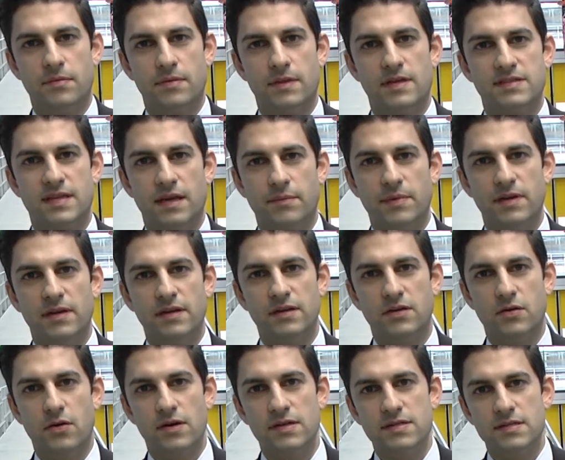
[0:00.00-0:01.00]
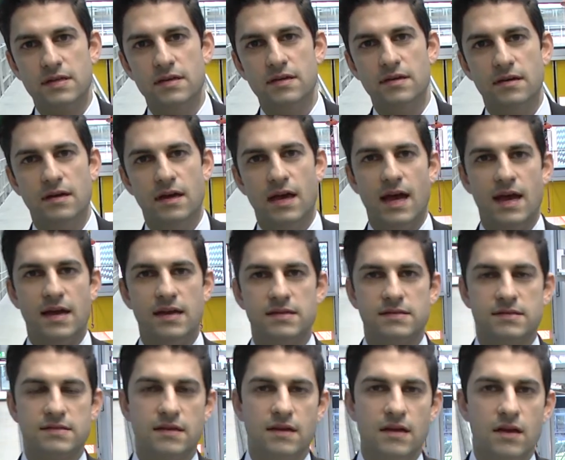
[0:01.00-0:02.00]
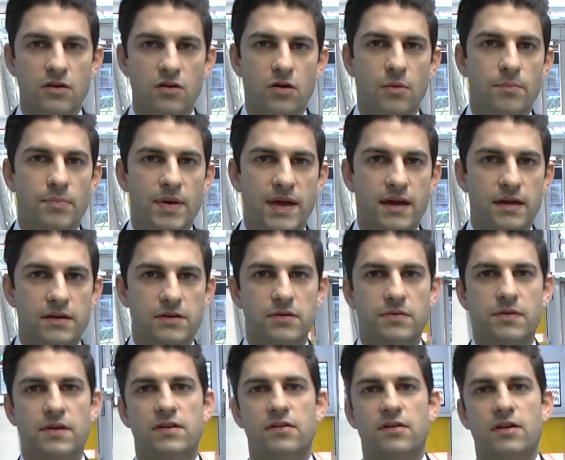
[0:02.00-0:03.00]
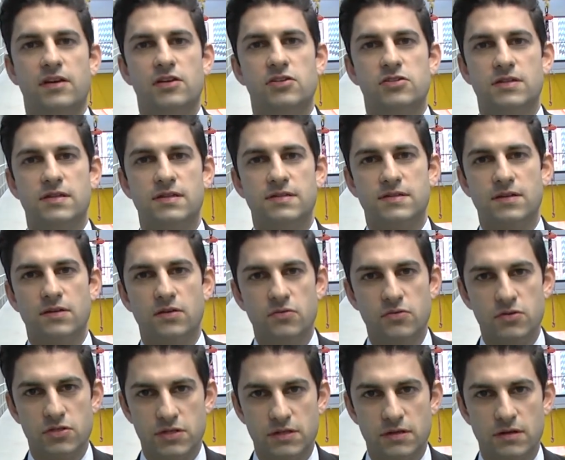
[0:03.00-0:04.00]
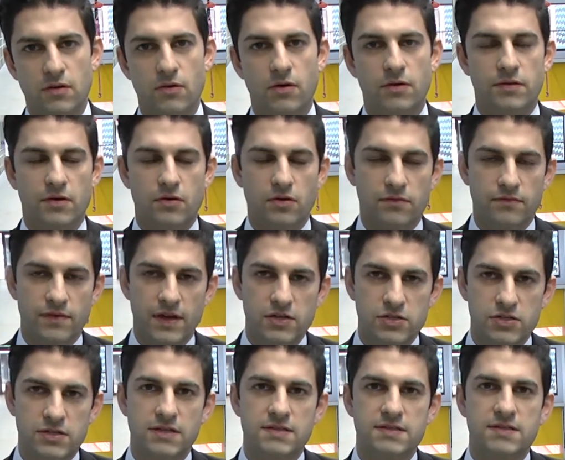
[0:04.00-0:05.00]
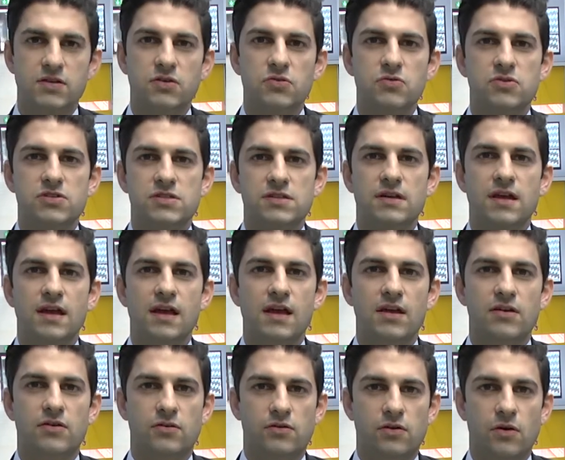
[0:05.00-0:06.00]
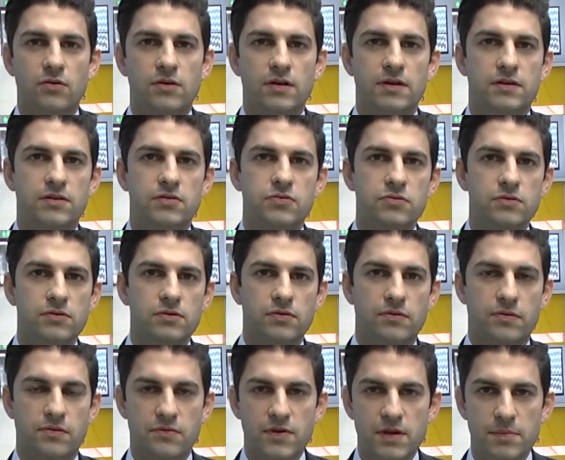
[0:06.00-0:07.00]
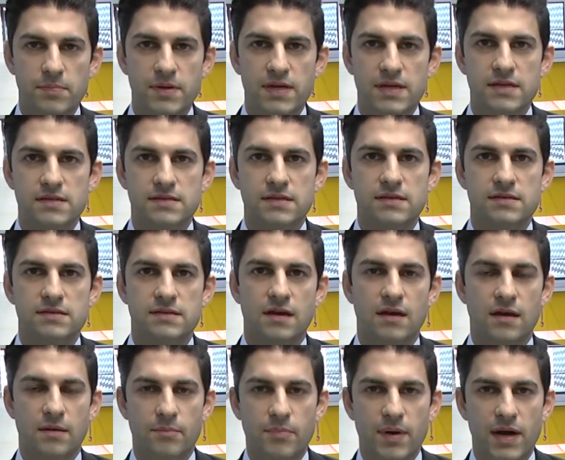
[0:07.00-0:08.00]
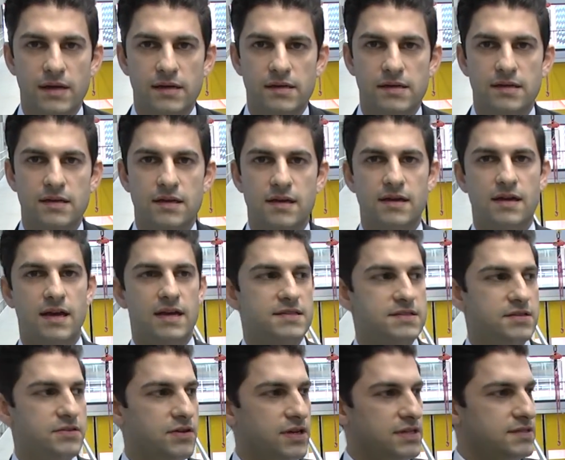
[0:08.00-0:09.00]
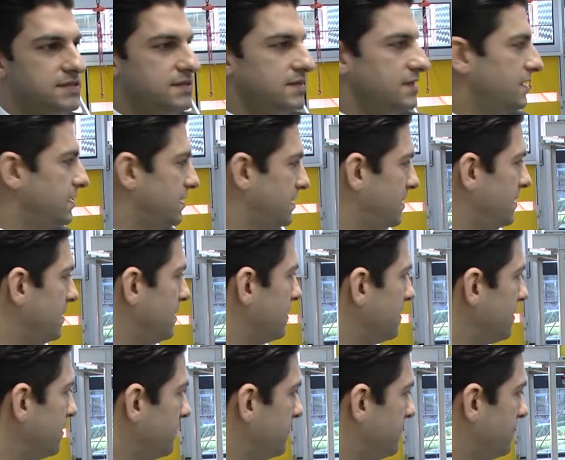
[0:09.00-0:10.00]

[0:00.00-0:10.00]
the segmented gear has, compared to the traditional solution or the conventional solution, not only two to three pieces, but as you can see here,